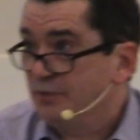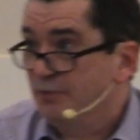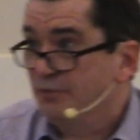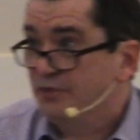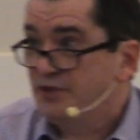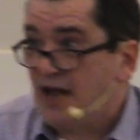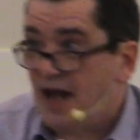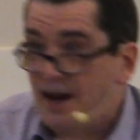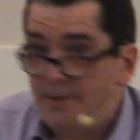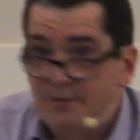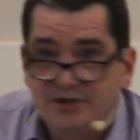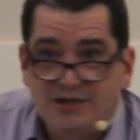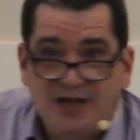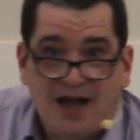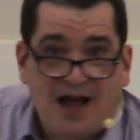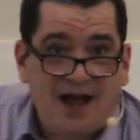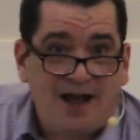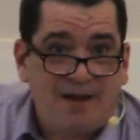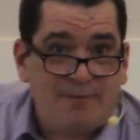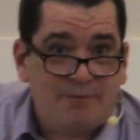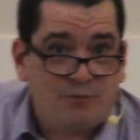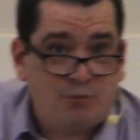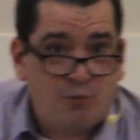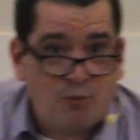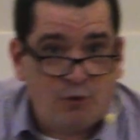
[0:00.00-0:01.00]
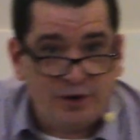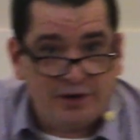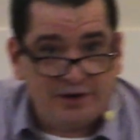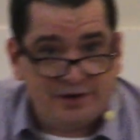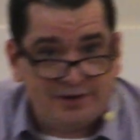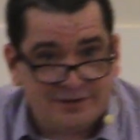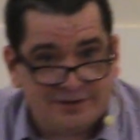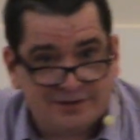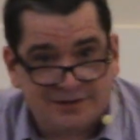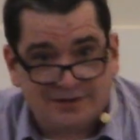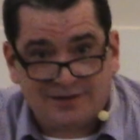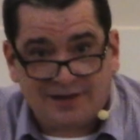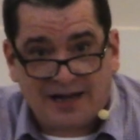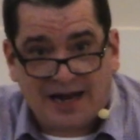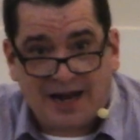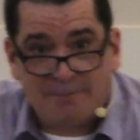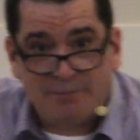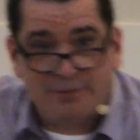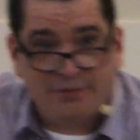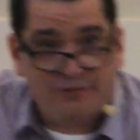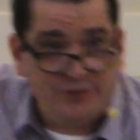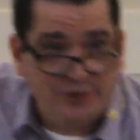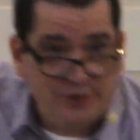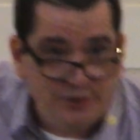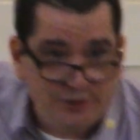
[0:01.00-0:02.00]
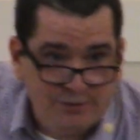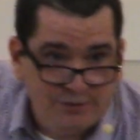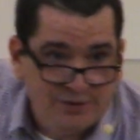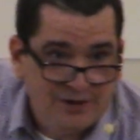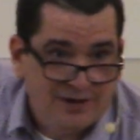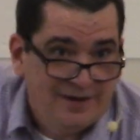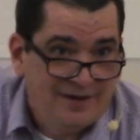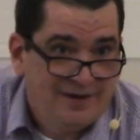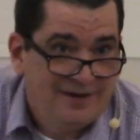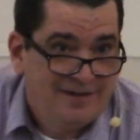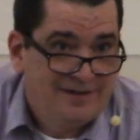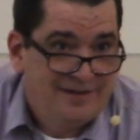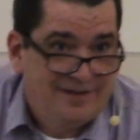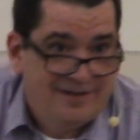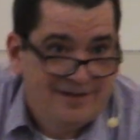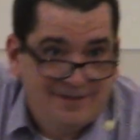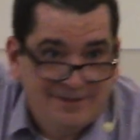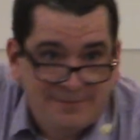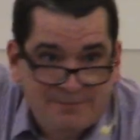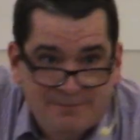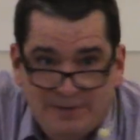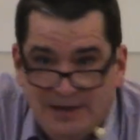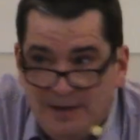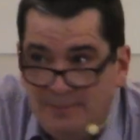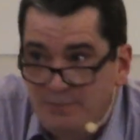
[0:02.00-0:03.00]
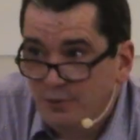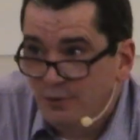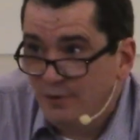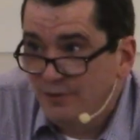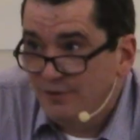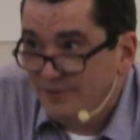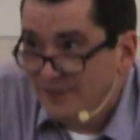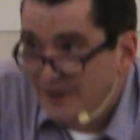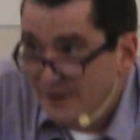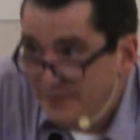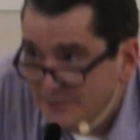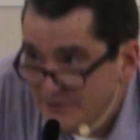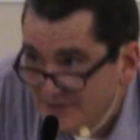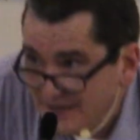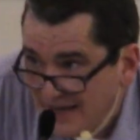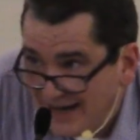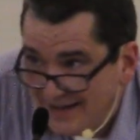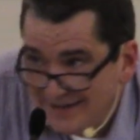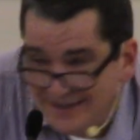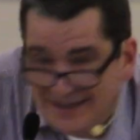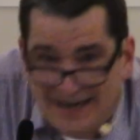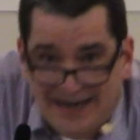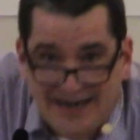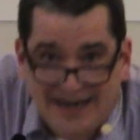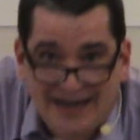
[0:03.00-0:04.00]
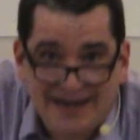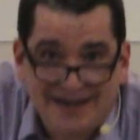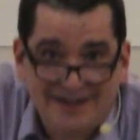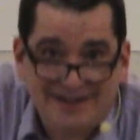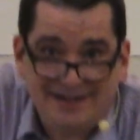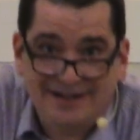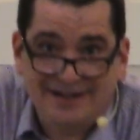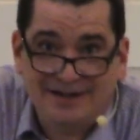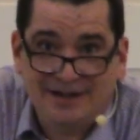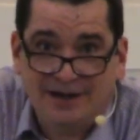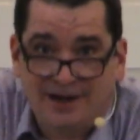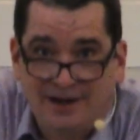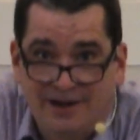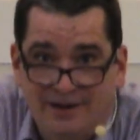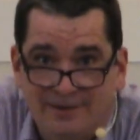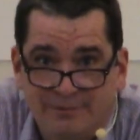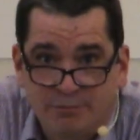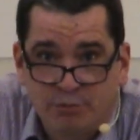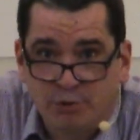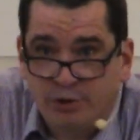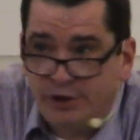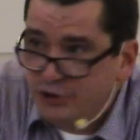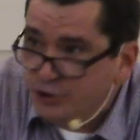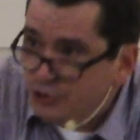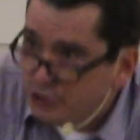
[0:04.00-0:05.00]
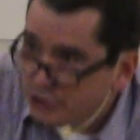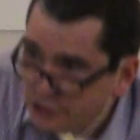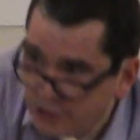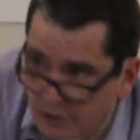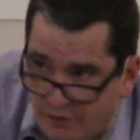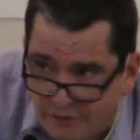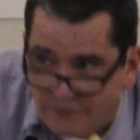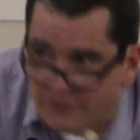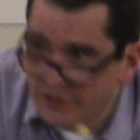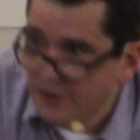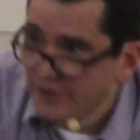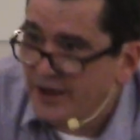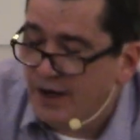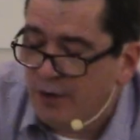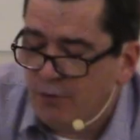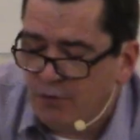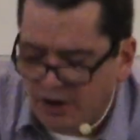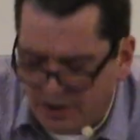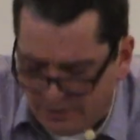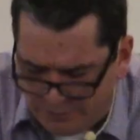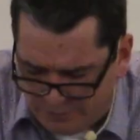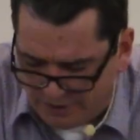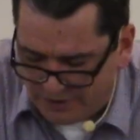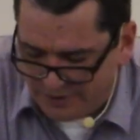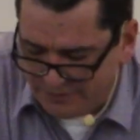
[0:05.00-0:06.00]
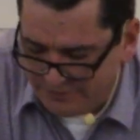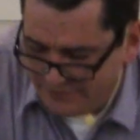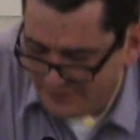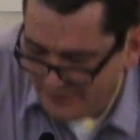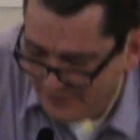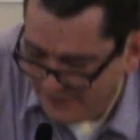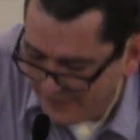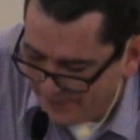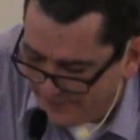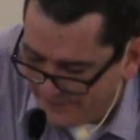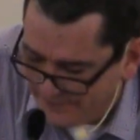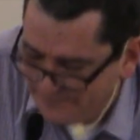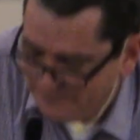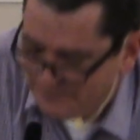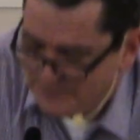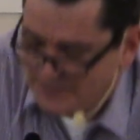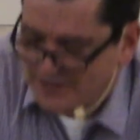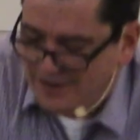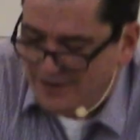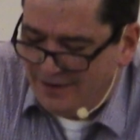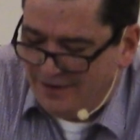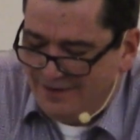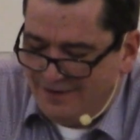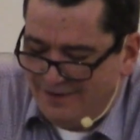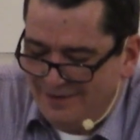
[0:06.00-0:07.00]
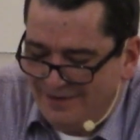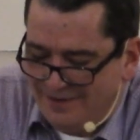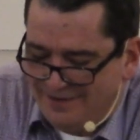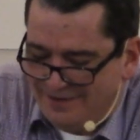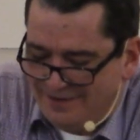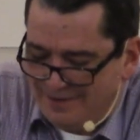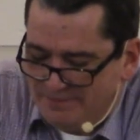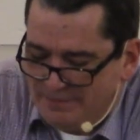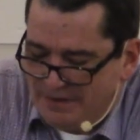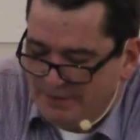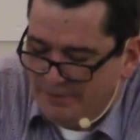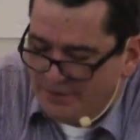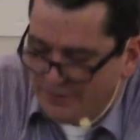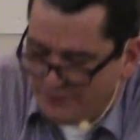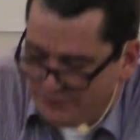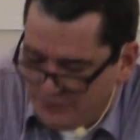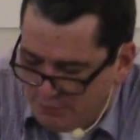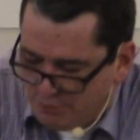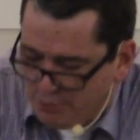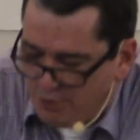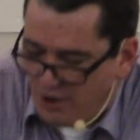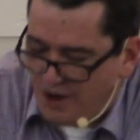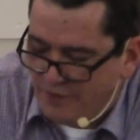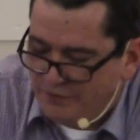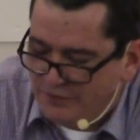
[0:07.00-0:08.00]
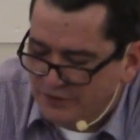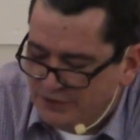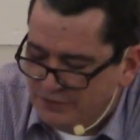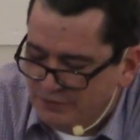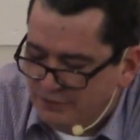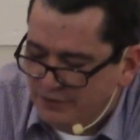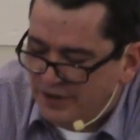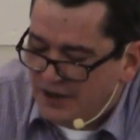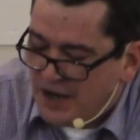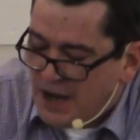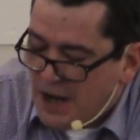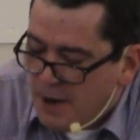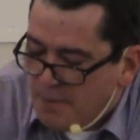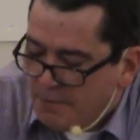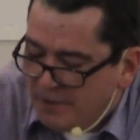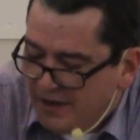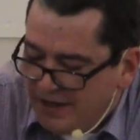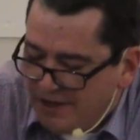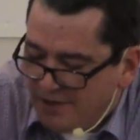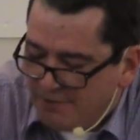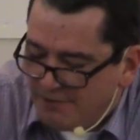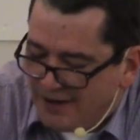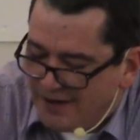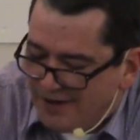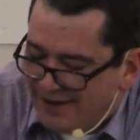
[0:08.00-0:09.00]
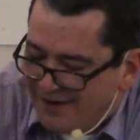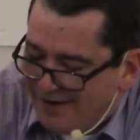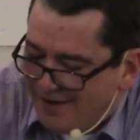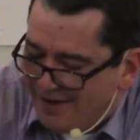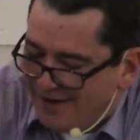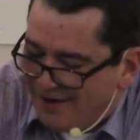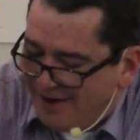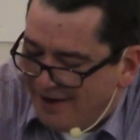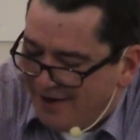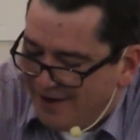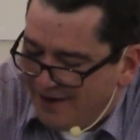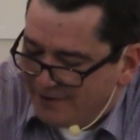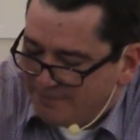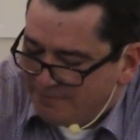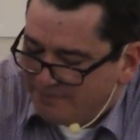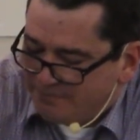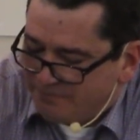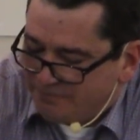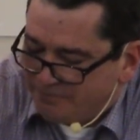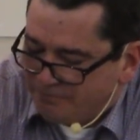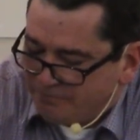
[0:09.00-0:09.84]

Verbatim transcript: from time to time wanted to slap a few people upside the head. Uh, preachers don't feel that way, but, you know, uh, maybe a few prophets would. But anyway, um,